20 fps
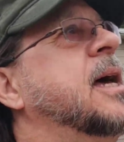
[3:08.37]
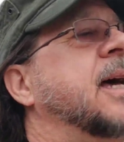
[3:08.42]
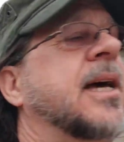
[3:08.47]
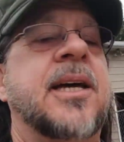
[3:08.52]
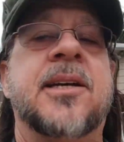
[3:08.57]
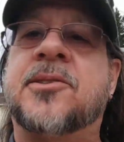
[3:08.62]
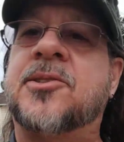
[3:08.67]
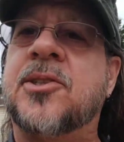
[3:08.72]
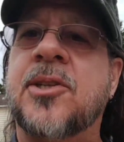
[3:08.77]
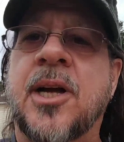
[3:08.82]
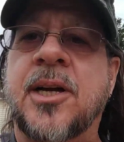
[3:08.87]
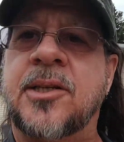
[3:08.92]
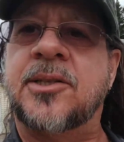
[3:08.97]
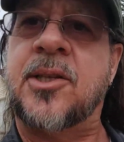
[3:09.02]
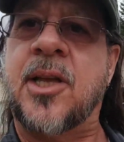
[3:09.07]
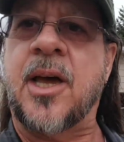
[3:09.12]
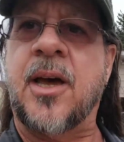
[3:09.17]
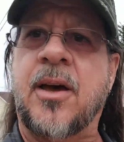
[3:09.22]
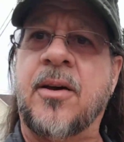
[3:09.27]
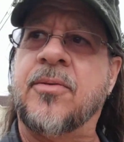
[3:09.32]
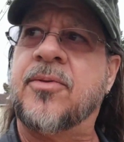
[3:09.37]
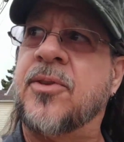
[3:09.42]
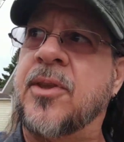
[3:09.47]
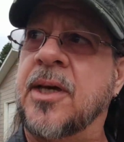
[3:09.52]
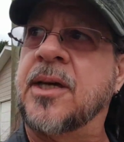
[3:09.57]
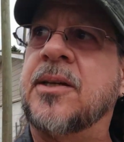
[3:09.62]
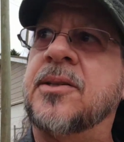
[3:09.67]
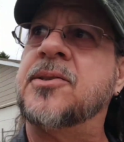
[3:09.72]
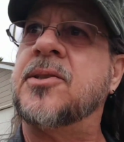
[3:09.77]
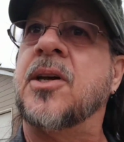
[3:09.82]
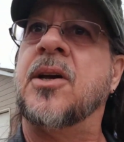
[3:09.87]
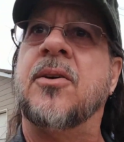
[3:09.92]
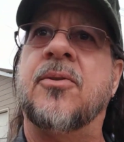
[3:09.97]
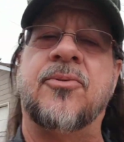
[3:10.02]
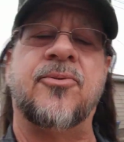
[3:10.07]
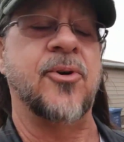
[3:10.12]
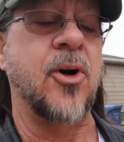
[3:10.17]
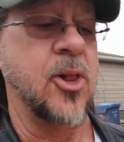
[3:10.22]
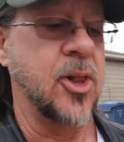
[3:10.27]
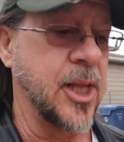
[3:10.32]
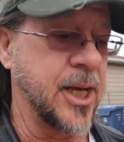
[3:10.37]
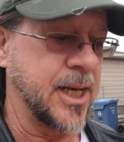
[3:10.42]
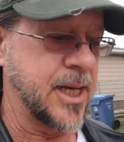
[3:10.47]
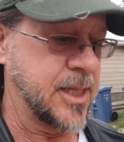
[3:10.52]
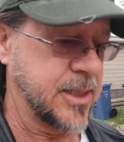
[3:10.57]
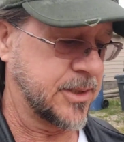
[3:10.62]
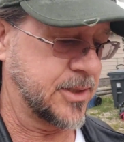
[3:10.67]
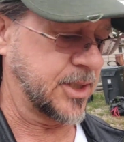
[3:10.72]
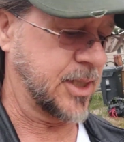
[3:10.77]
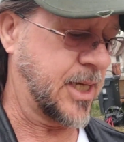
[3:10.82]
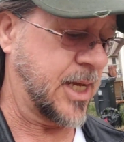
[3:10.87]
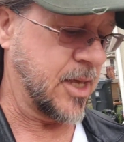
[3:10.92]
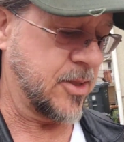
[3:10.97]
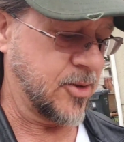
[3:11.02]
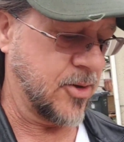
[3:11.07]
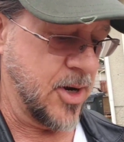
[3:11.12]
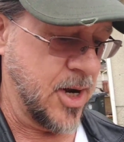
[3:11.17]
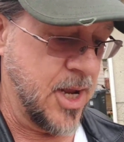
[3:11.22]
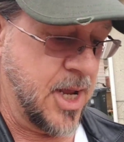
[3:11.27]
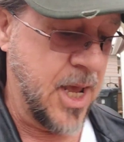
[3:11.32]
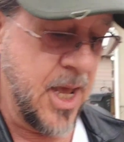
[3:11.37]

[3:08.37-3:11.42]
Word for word: It's nice to have things falling together.